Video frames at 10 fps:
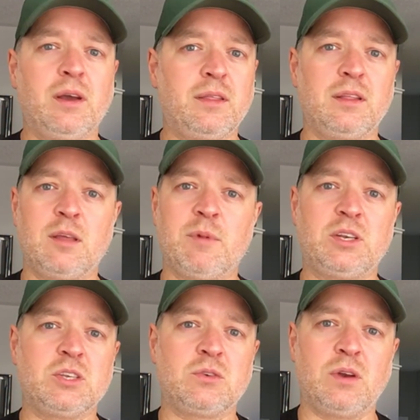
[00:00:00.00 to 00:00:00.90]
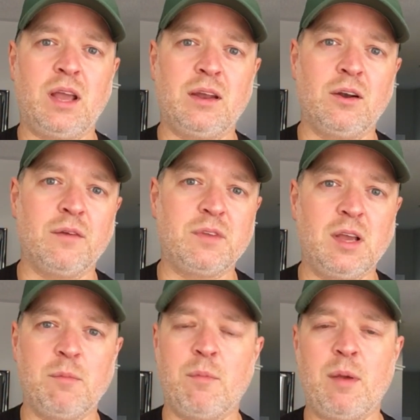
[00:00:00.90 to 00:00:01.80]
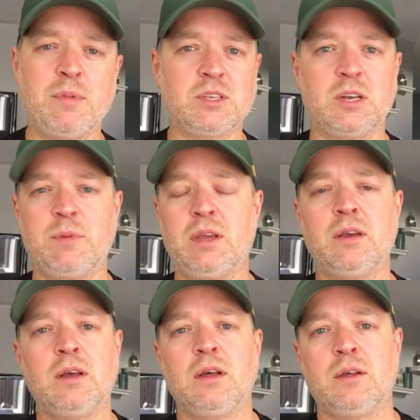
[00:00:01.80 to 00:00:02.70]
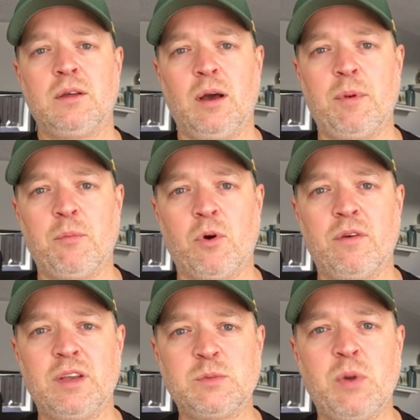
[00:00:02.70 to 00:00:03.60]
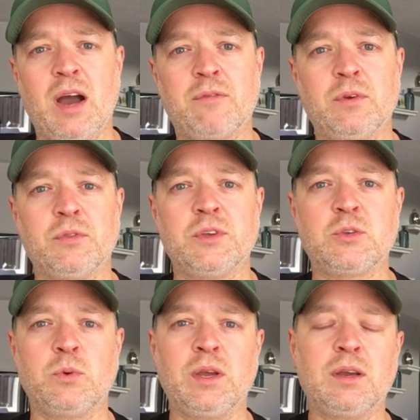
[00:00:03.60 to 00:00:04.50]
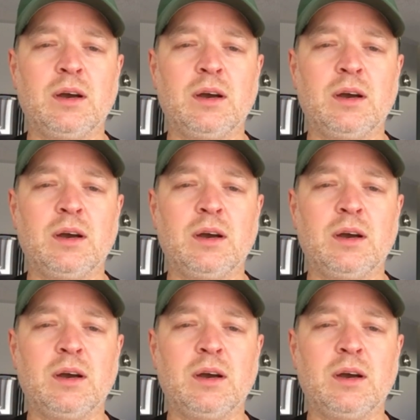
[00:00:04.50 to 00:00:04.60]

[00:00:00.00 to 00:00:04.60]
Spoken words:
I think they might just sort of hand it off to him, and maybe it's going to be a bit more of his backfield this week.